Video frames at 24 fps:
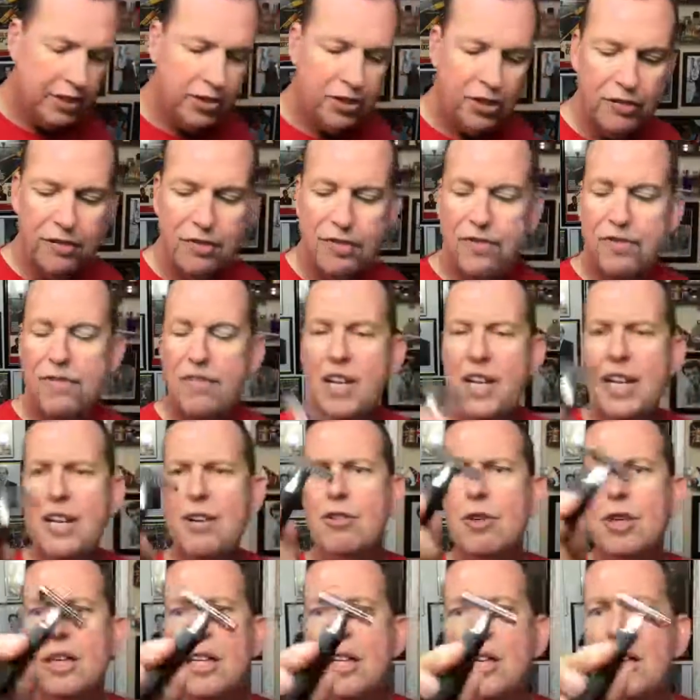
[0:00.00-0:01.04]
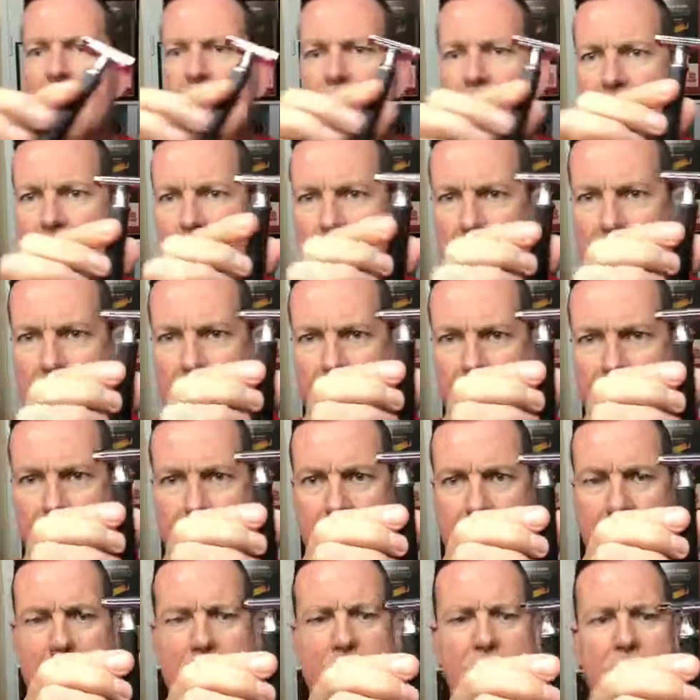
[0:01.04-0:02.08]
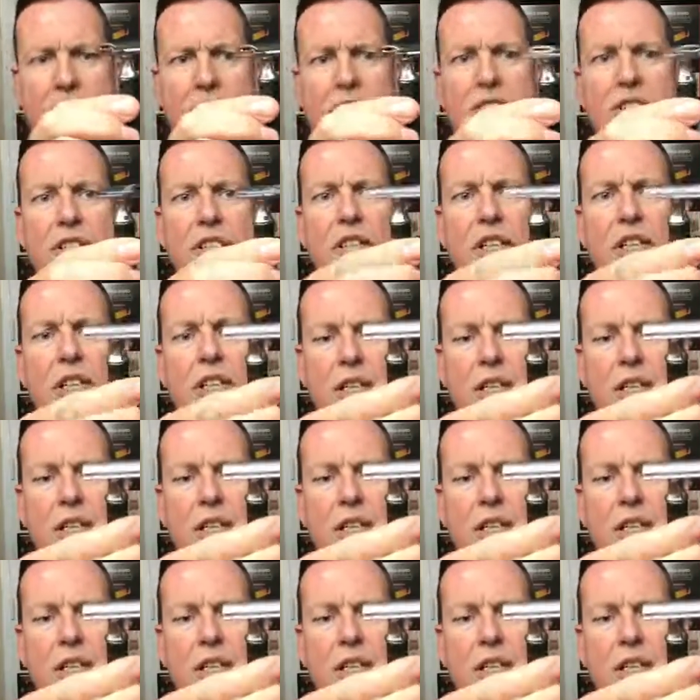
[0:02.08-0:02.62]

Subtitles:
it's a very nice